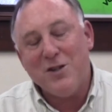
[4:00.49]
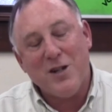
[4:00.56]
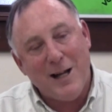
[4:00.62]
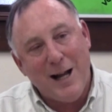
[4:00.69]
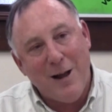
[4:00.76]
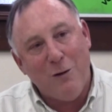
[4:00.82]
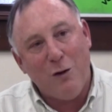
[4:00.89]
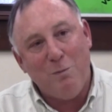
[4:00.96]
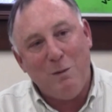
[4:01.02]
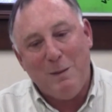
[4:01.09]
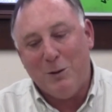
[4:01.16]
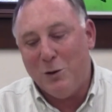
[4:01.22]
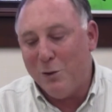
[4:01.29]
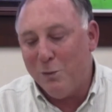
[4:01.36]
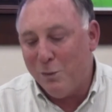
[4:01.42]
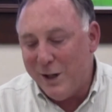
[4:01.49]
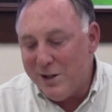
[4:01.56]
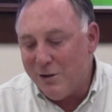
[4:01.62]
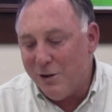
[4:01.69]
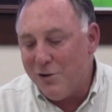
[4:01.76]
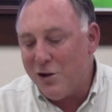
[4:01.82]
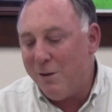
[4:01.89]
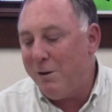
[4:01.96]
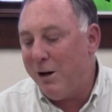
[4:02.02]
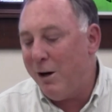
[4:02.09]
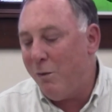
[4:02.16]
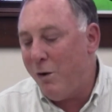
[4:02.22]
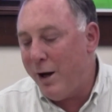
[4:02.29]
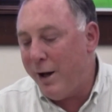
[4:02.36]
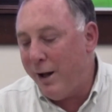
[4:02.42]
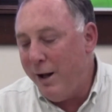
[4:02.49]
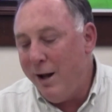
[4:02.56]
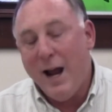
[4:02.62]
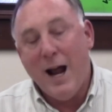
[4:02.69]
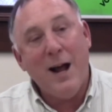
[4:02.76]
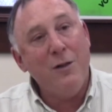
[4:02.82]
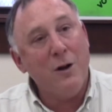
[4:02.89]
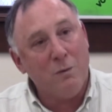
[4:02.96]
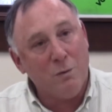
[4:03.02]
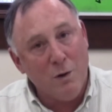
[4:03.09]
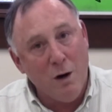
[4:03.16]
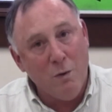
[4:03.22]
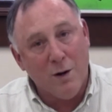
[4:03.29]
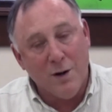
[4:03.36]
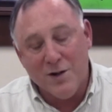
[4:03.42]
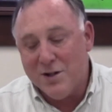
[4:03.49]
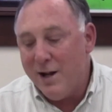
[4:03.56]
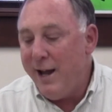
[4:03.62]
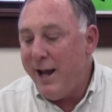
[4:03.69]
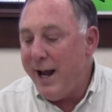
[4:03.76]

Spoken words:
together, the people doing research on marijuana and the growers,